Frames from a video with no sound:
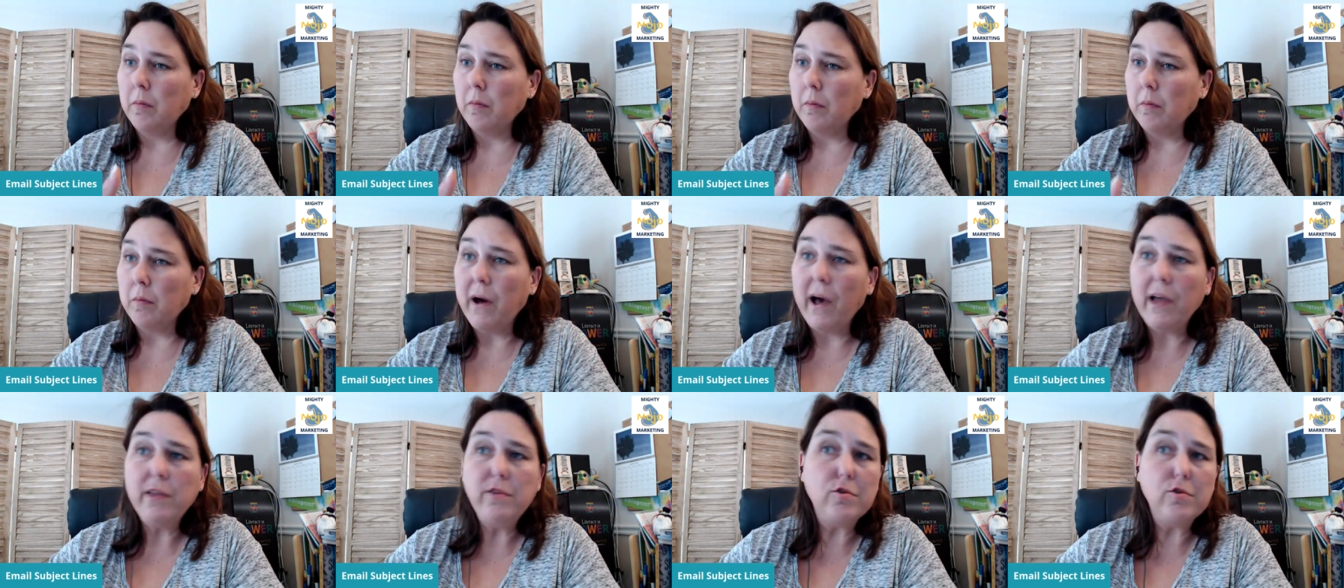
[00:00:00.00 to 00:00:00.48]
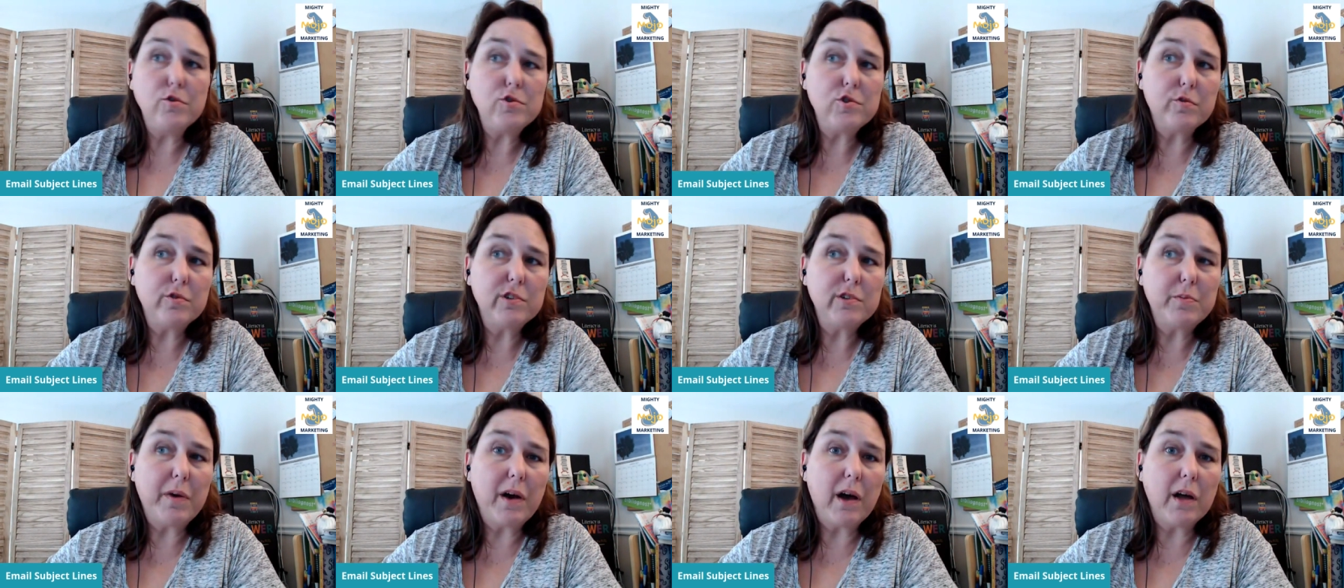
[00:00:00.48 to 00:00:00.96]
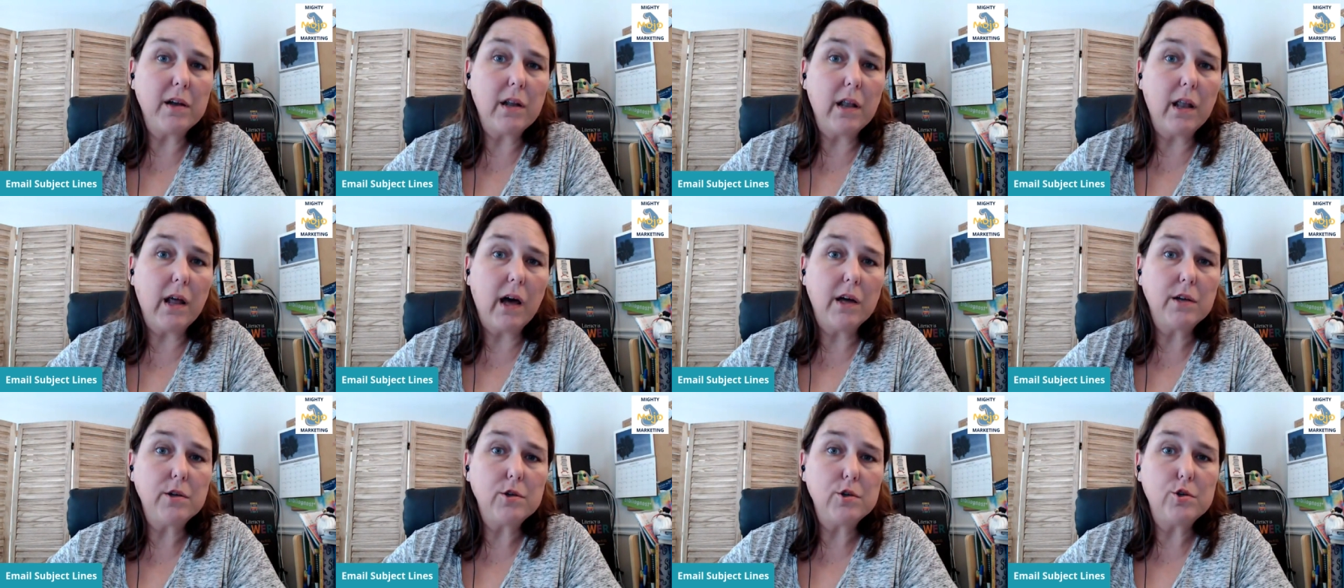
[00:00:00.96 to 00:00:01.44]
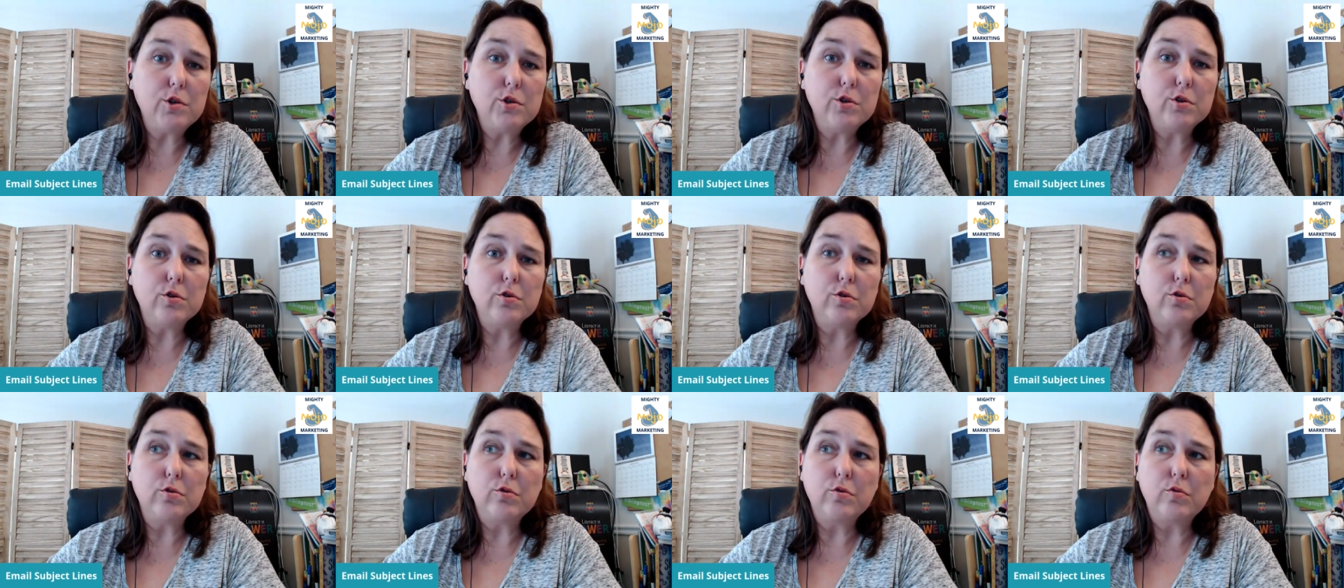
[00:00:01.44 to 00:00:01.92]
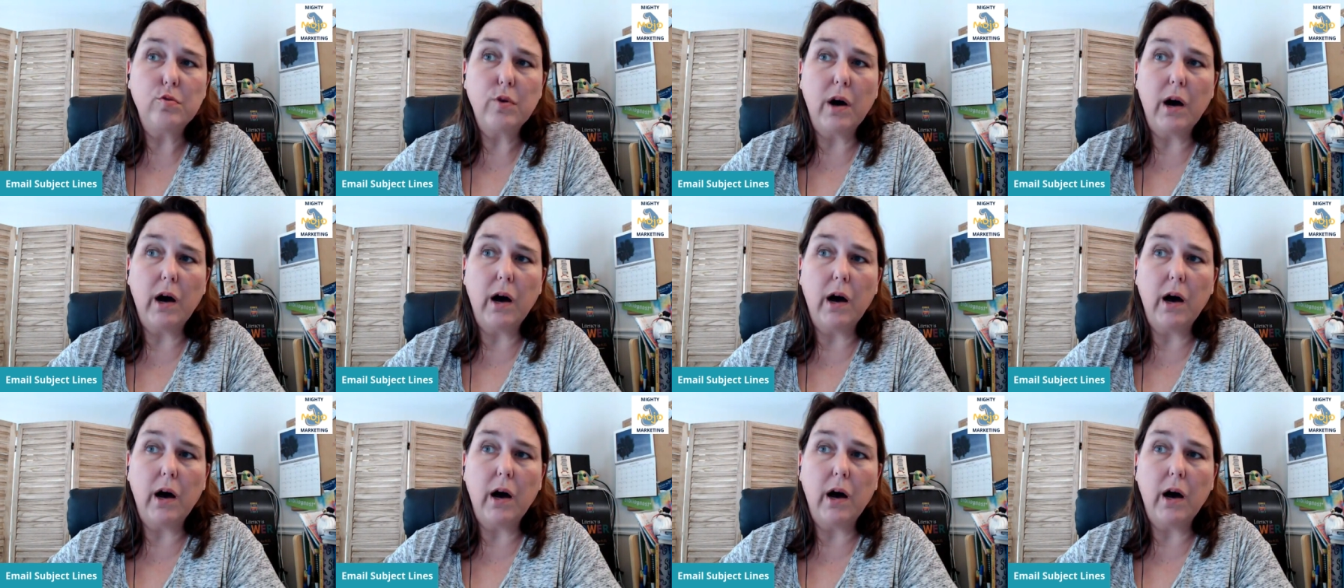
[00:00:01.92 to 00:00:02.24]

Mine used to respond a lot to